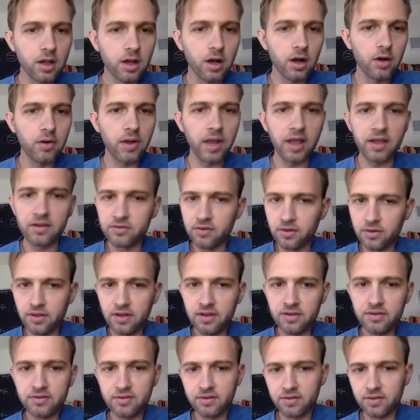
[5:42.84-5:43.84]
Okay, so
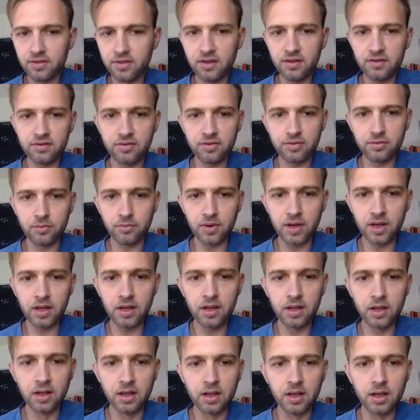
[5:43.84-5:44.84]
these
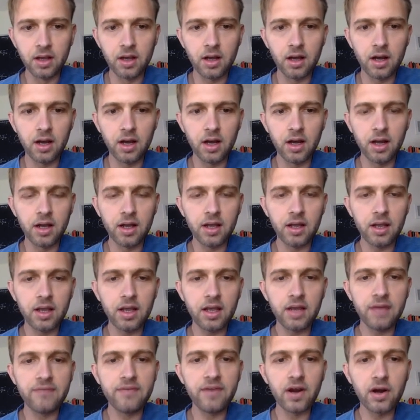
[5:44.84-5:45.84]
three
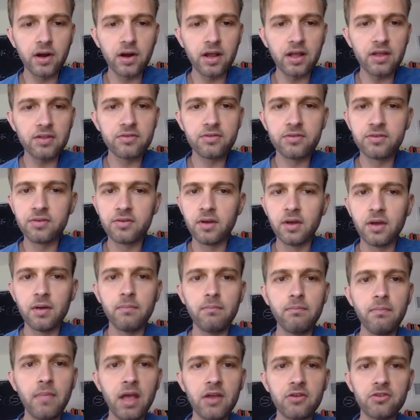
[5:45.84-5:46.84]
invariants
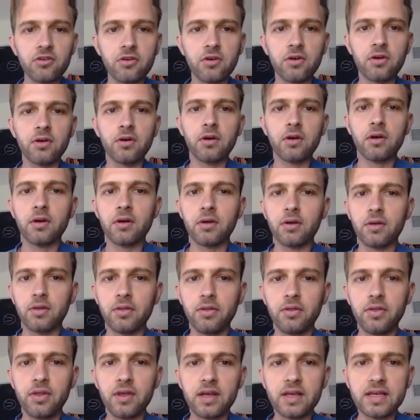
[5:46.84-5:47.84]
measure
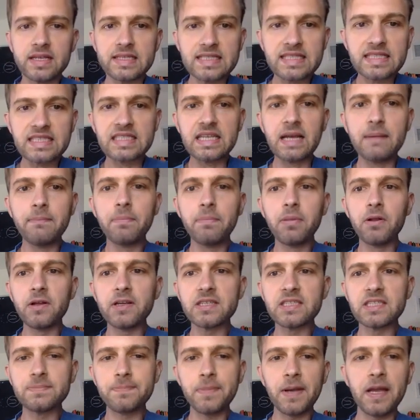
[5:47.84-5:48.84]
the
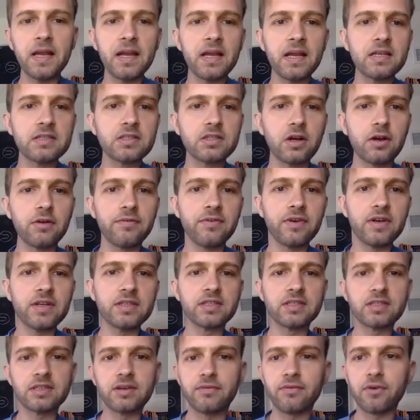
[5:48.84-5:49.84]
simplest spanning
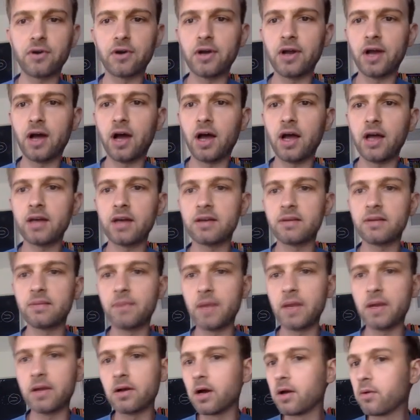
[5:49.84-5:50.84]
surface for a knot,
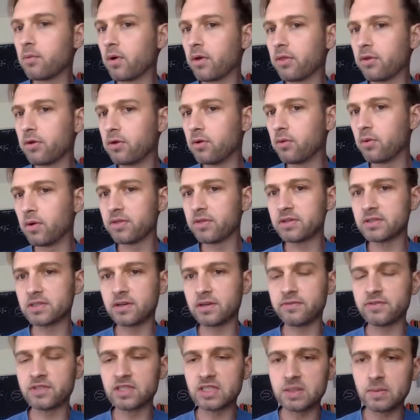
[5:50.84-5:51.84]
depending on whether you want the
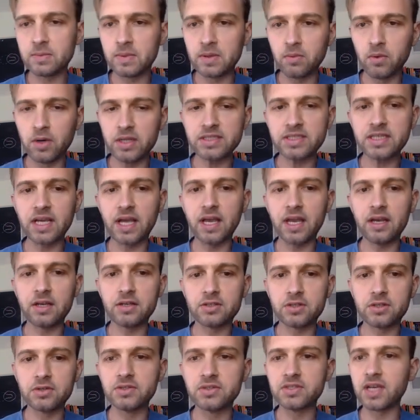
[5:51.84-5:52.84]
surface to be
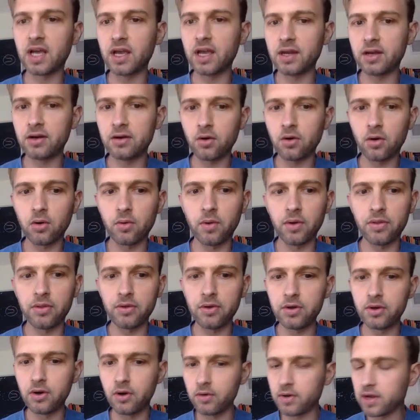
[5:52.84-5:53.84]
one-sided, two-sided, or whether
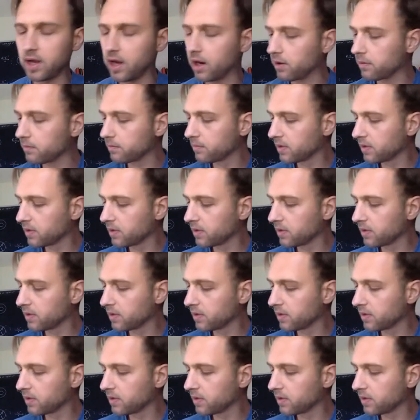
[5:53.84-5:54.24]
you don't care.